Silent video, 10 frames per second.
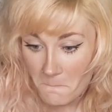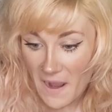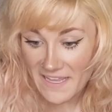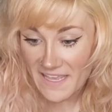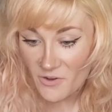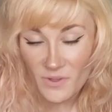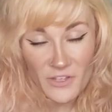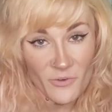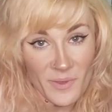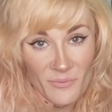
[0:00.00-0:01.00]
I can't really
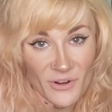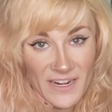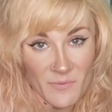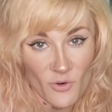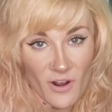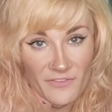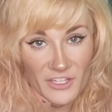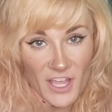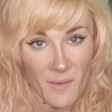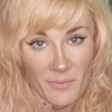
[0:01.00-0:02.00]
remember any more off the
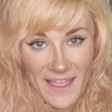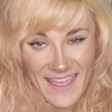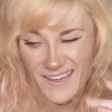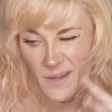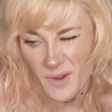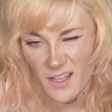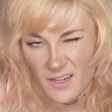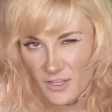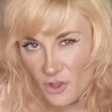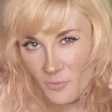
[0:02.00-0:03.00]
top of my head, and I'm not
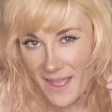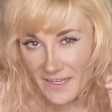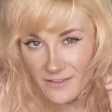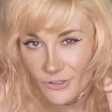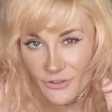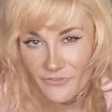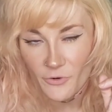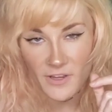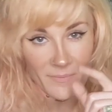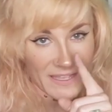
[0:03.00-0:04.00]
going to go back and look
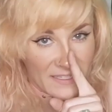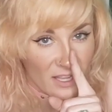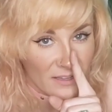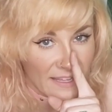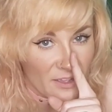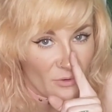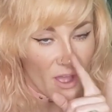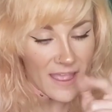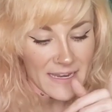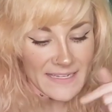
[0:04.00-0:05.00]
for it because I'll link it
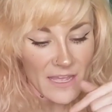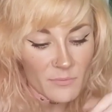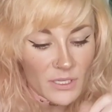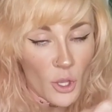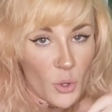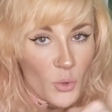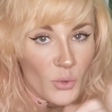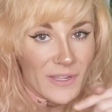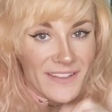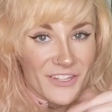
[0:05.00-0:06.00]
down below
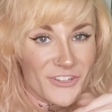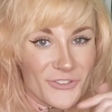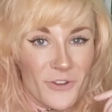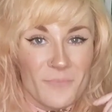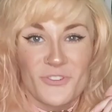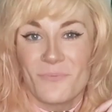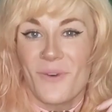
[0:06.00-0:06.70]
in the description